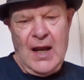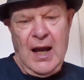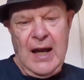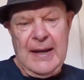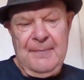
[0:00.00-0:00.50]

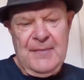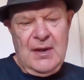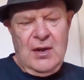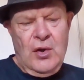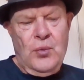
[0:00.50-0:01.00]
Hi.
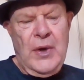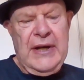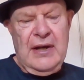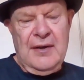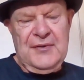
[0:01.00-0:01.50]

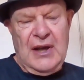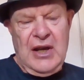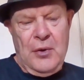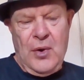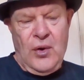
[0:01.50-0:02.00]
We of the
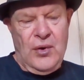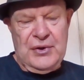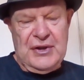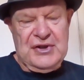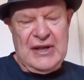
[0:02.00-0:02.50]
lower
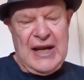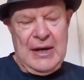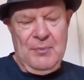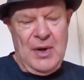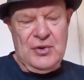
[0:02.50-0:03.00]
orders are
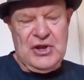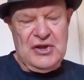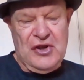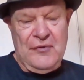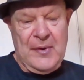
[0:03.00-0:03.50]
getting well
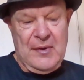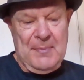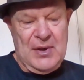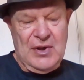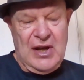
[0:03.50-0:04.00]
chased off with the
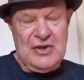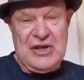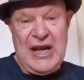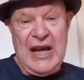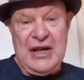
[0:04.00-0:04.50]
middle class
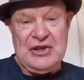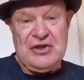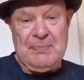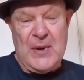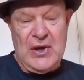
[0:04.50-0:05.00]

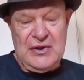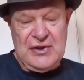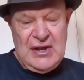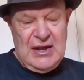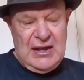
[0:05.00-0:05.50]

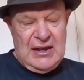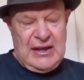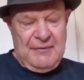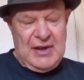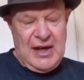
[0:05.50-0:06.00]
experts
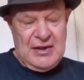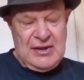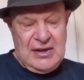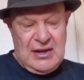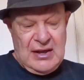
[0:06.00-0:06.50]
giving
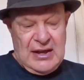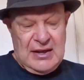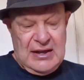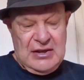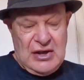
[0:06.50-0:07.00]
us,
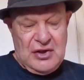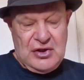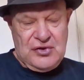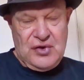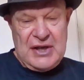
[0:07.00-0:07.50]
in these
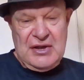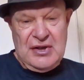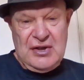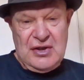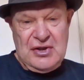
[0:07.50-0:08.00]

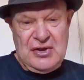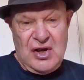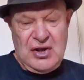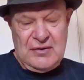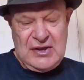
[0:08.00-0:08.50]
straitened
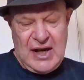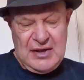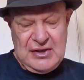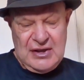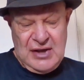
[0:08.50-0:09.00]

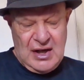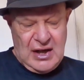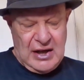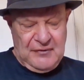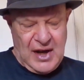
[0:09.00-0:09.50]
circumstances,
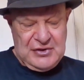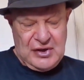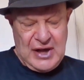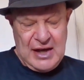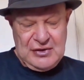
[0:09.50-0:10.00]
advice
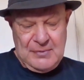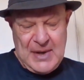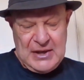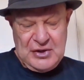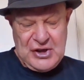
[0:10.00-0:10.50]
on how to
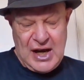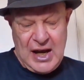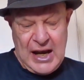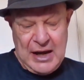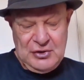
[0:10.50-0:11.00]
manage
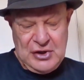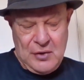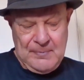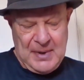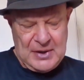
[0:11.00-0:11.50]
our
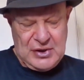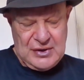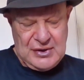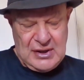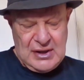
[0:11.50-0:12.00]
household
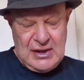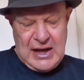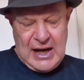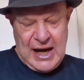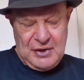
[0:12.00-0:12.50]
budgets,
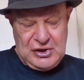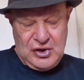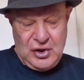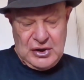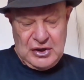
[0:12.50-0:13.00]
how to
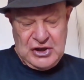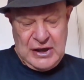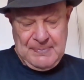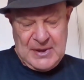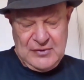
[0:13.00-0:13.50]
cook the
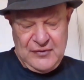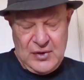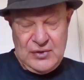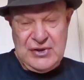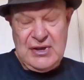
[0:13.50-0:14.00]
cheapest
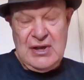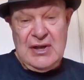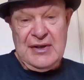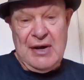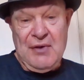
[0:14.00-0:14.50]
foods.
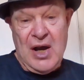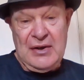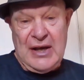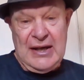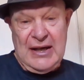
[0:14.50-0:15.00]
There
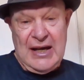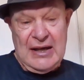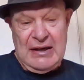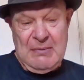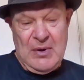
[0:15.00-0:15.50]
aren't any
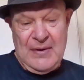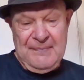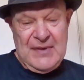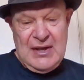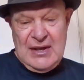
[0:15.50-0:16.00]
anymore.
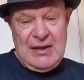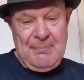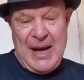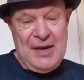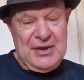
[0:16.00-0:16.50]

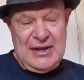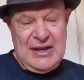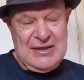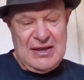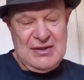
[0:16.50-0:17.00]
Compounding
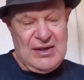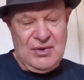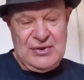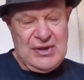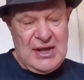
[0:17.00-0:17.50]
these
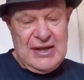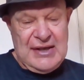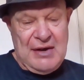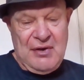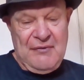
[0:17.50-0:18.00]
insults,
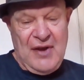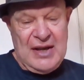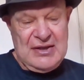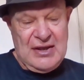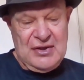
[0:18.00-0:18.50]
they're
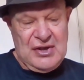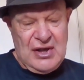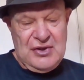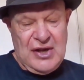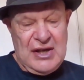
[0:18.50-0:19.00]
advising us
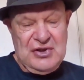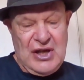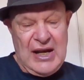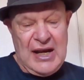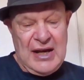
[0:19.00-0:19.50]
to
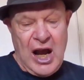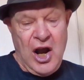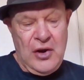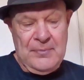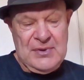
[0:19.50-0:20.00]
insulate
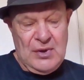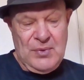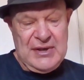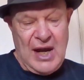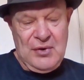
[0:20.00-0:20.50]
homes
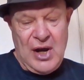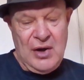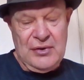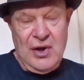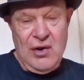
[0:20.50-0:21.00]
we don't
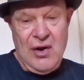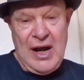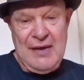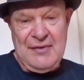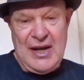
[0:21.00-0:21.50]
own or
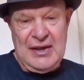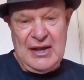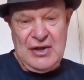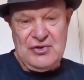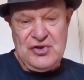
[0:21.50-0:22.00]
have
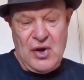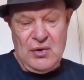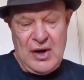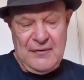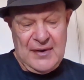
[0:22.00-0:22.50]
any
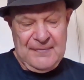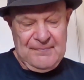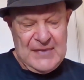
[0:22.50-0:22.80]
control over.